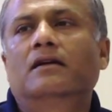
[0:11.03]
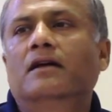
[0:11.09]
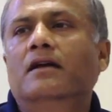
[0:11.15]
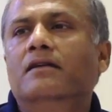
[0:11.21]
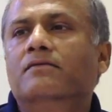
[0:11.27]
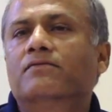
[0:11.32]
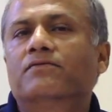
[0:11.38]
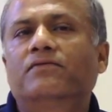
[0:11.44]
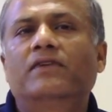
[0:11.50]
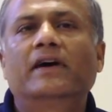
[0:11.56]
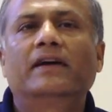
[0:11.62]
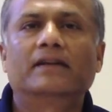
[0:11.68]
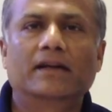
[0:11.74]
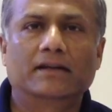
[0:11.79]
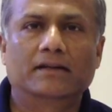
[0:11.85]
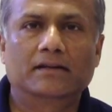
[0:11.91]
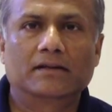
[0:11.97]

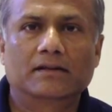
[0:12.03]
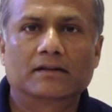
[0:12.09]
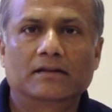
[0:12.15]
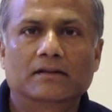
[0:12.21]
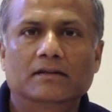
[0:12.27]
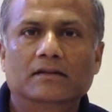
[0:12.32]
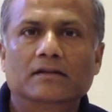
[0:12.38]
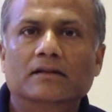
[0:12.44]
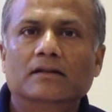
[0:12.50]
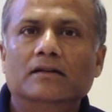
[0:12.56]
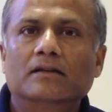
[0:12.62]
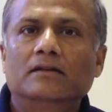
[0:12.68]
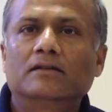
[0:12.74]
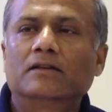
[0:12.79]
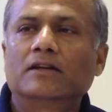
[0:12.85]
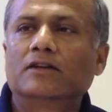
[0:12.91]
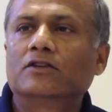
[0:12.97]
infinite.
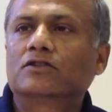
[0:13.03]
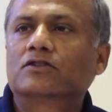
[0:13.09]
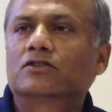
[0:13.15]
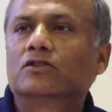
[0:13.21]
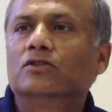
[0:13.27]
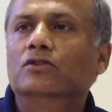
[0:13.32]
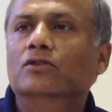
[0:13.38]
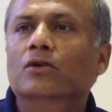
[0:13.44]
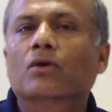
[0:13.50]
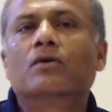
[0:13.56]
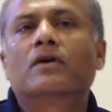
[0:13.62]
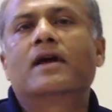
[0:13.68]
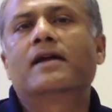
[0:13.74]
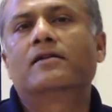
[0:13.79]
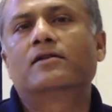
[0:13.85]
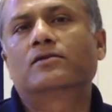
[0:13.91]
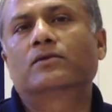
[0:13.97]
There is no
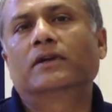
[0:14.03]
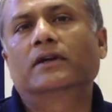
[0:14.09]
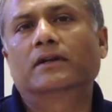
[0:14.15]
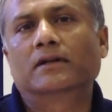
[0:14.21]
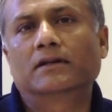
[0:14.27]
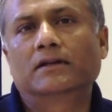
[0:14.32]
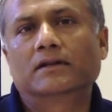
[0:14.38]
end to it.